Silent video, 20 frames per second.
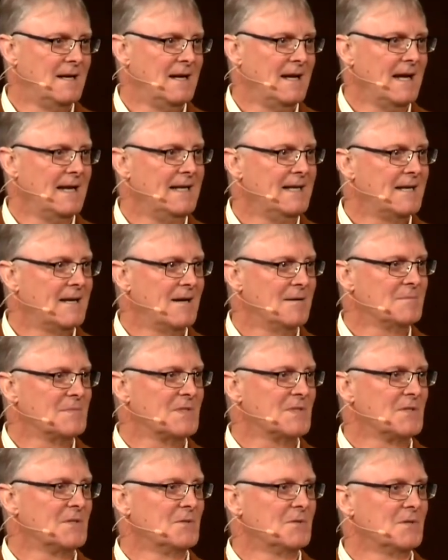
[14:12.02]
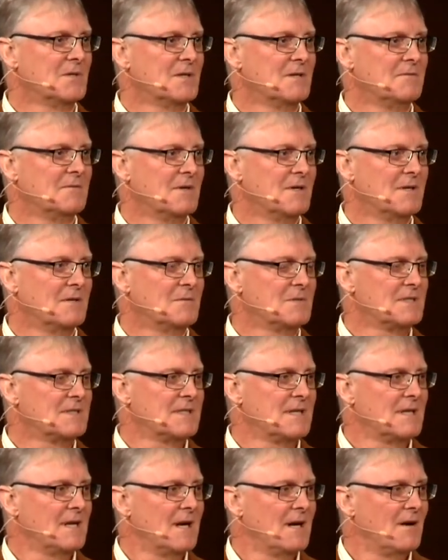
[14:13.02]
And he comes to an a
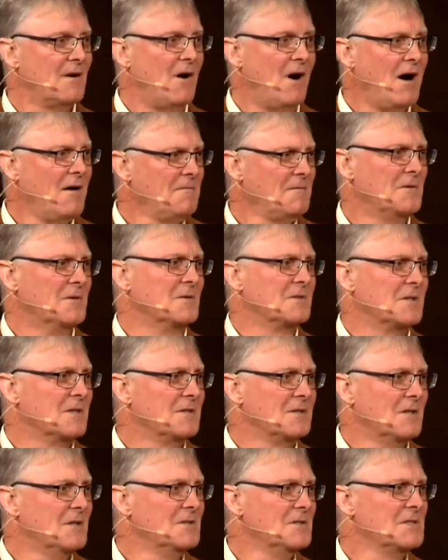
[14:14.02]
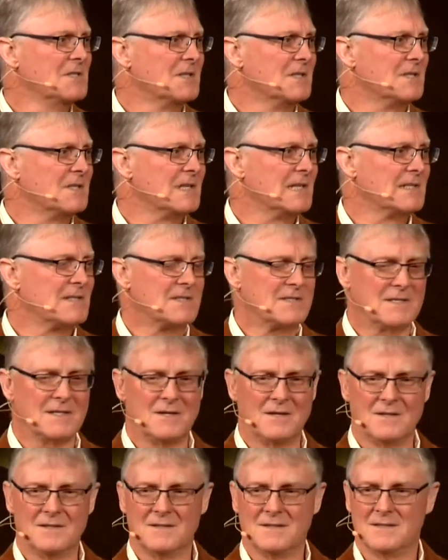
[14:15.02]
awful conclusion, just
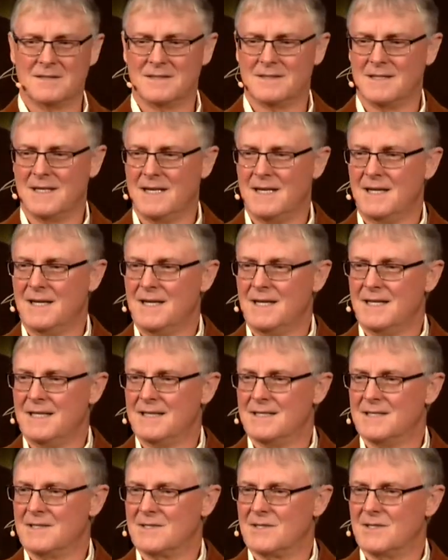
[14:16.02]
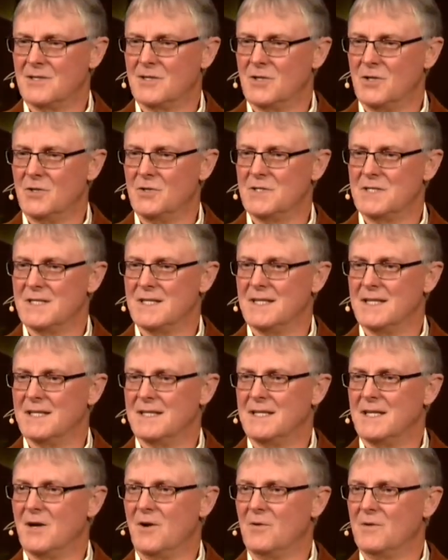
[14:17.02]
this conclusion that
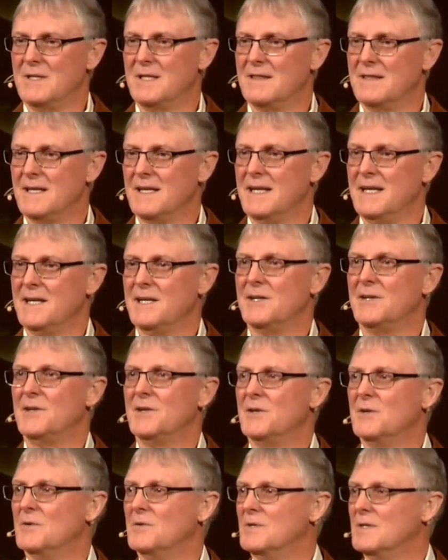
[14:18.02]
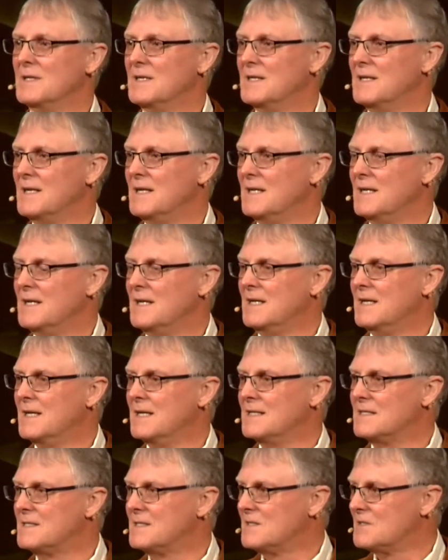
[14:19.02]
the only thing he can do
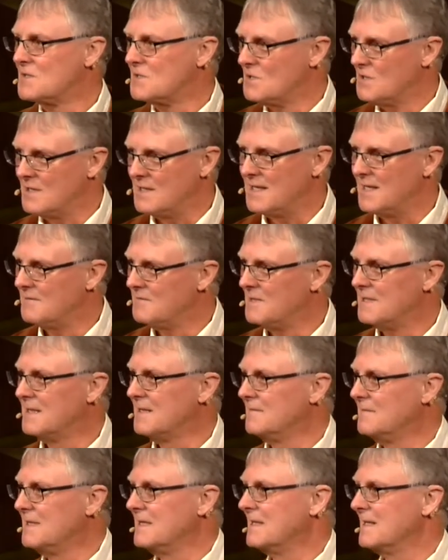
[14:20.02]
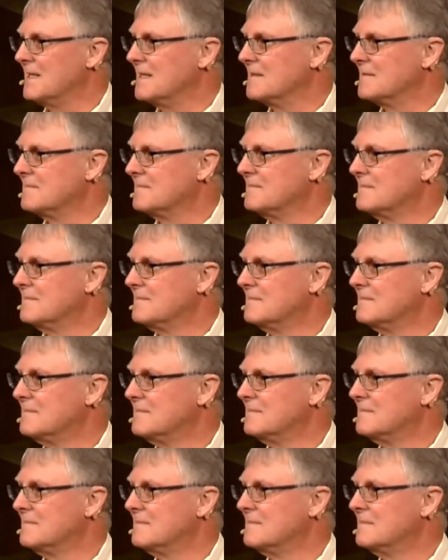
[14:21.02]
is destroy every living thing.
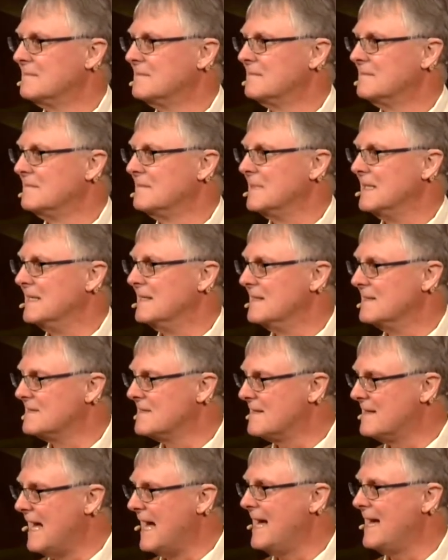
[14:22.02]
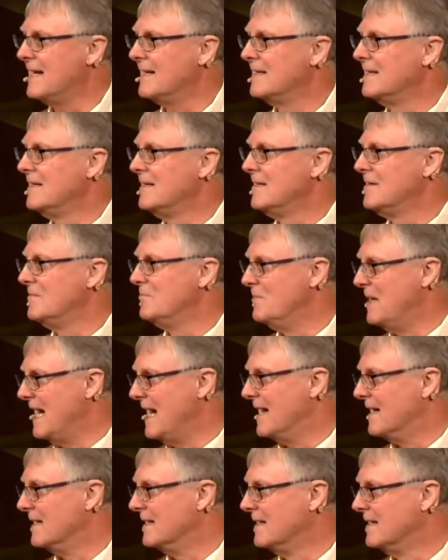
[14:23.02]
It is that
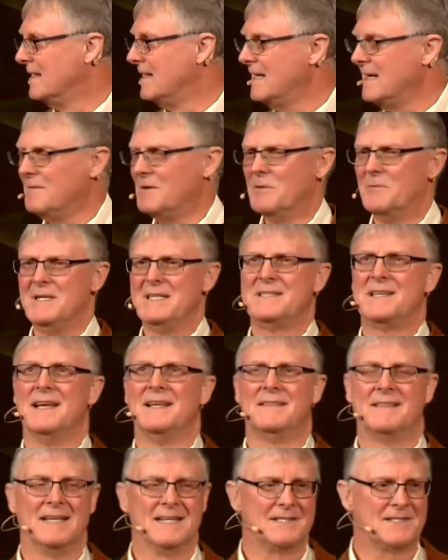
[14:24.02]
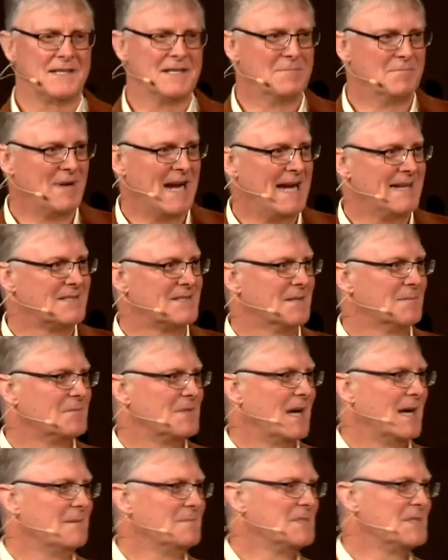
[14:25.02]
bad. I mean, we say things get bad
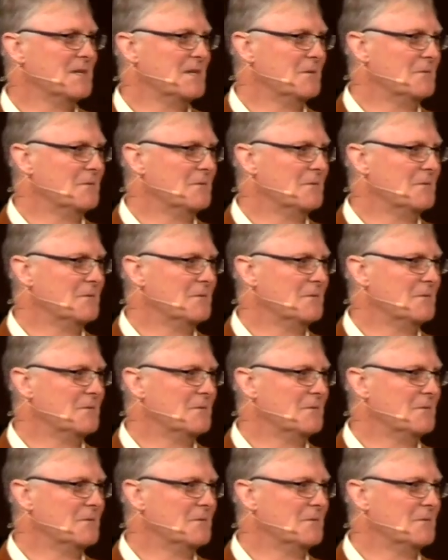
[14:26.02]
sometimes. You know,